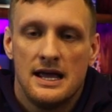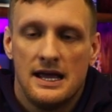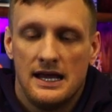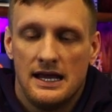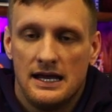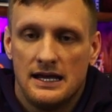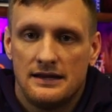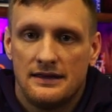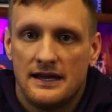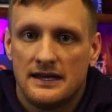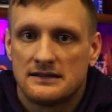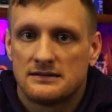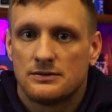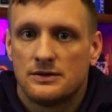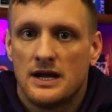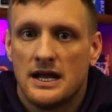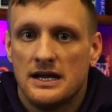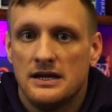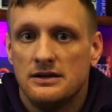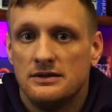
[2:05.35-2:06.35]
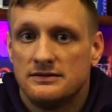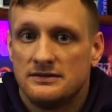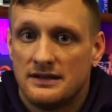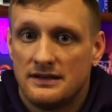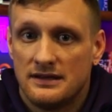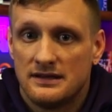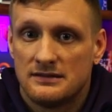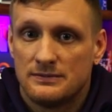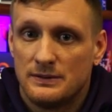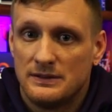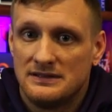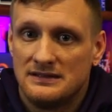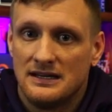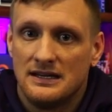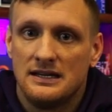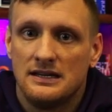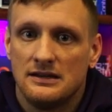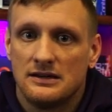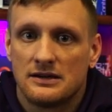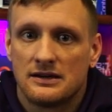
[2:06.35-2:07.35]
and that's what I use in this
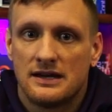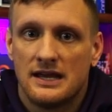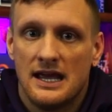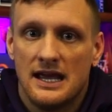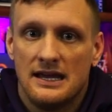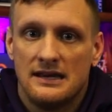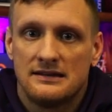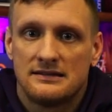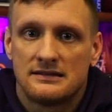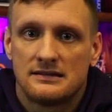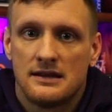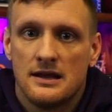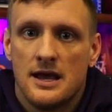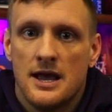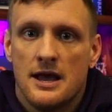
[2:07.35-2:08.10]
particular case.